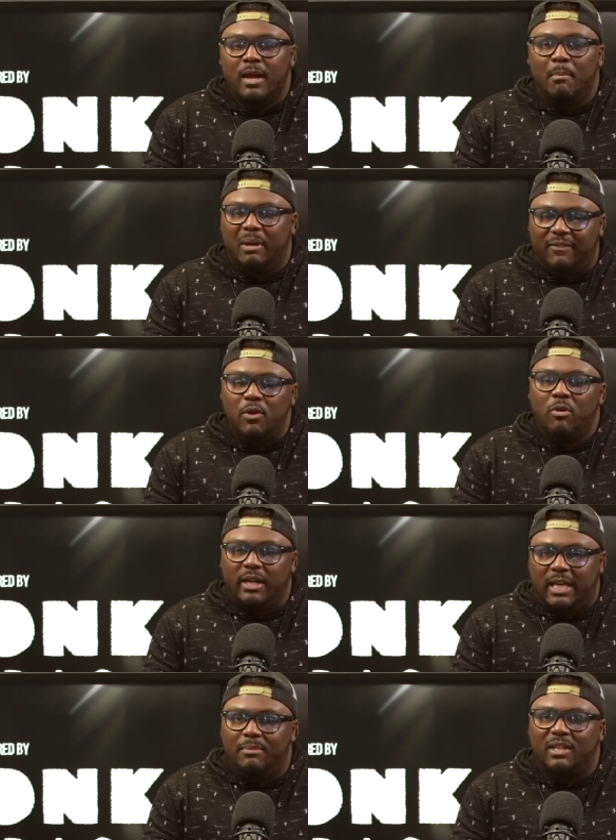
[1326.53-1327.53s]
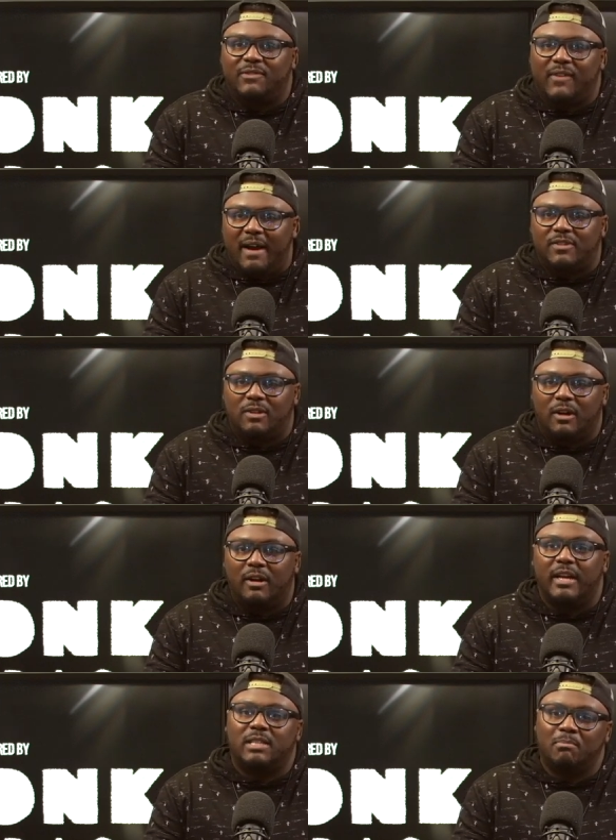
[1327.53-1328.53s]
But if you want to keep this five-star,
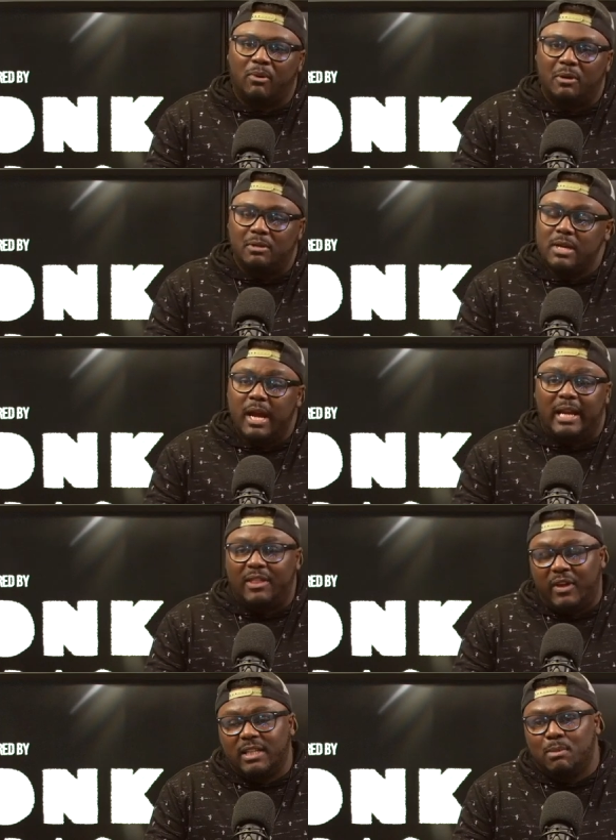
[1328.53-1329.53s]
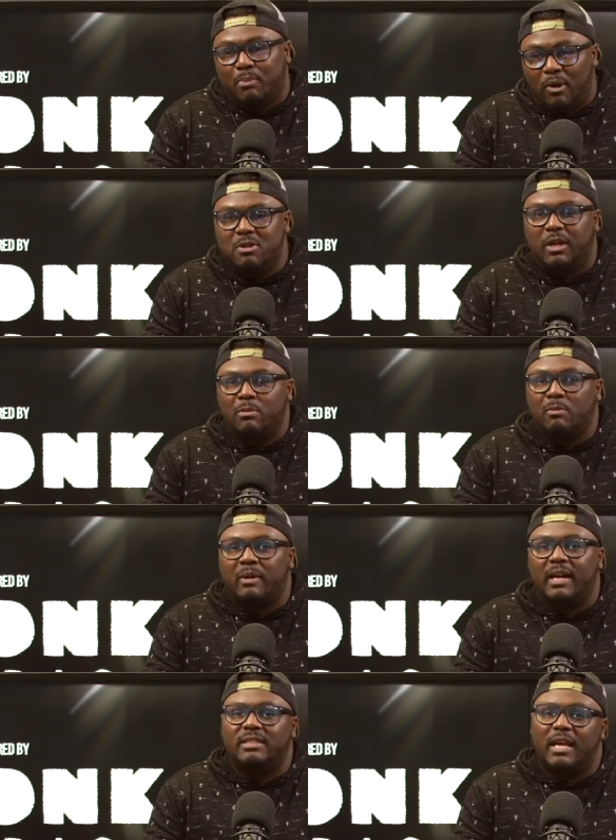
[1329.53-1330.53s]
it's important. And I think it's important you keep him
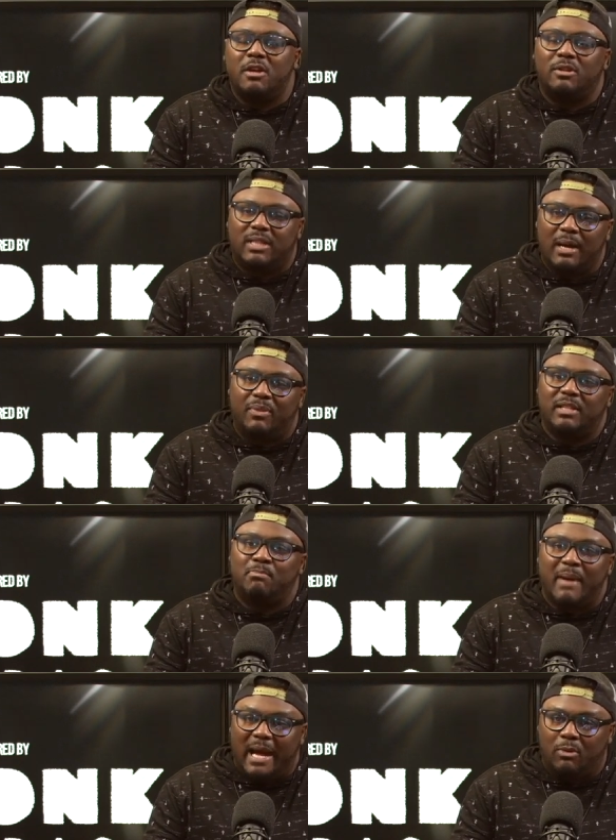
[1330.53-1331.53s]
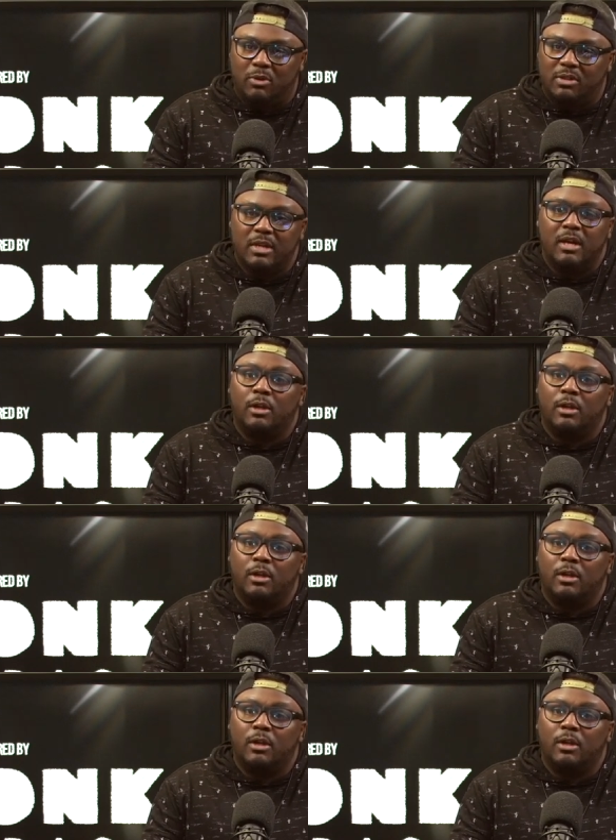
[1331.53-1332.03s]
because now your depth is backwards.